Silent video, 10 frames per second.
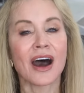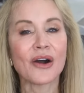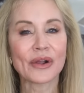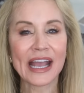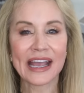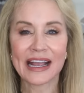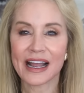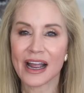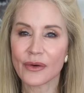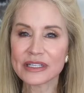Okay,
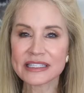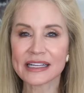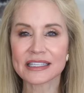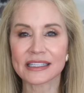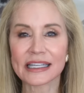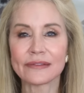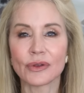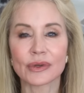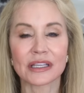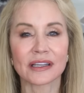I always like to leave
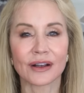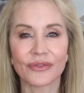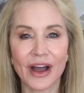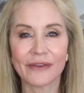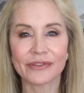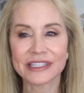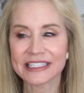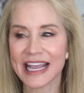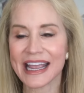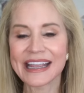you with a little thought for the
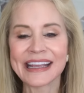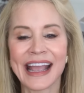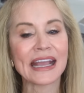day,